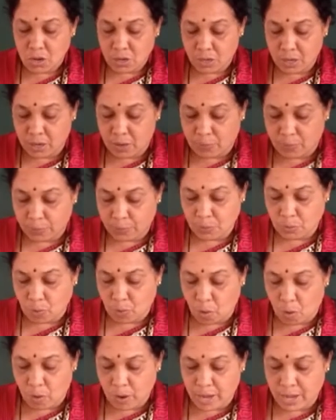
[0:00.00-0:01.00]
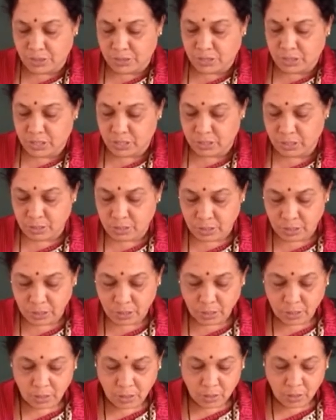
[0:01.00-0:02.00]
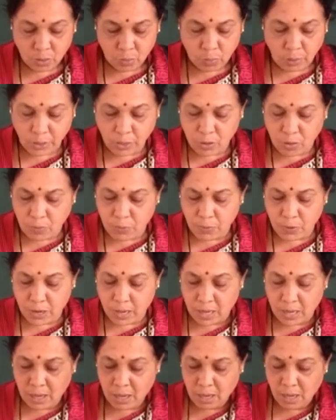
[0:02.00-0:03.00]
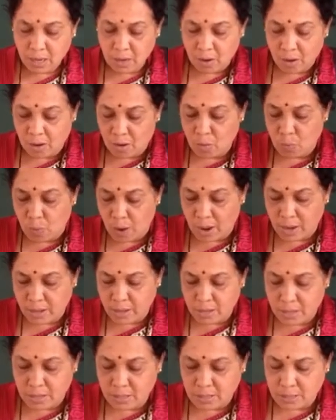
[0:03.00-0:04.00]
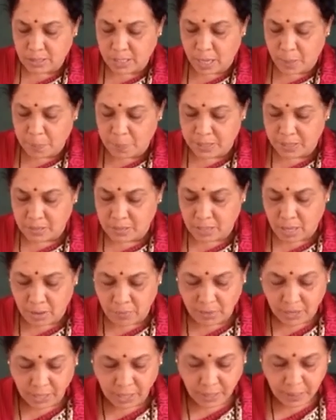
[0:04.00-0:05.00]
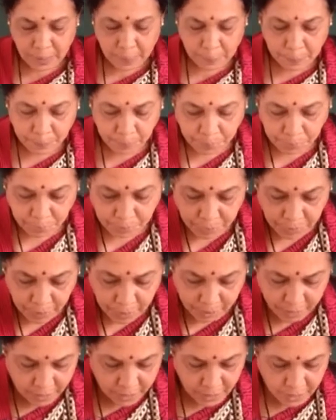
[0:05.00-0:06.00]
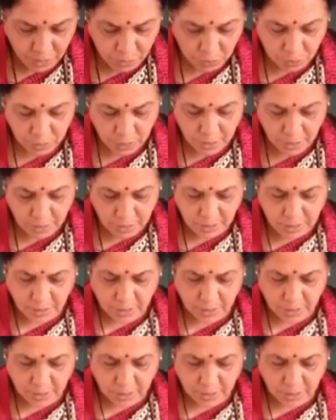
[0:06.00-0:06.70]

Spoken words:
fruit orange? What do you feel, or what shape it is having? Dear students,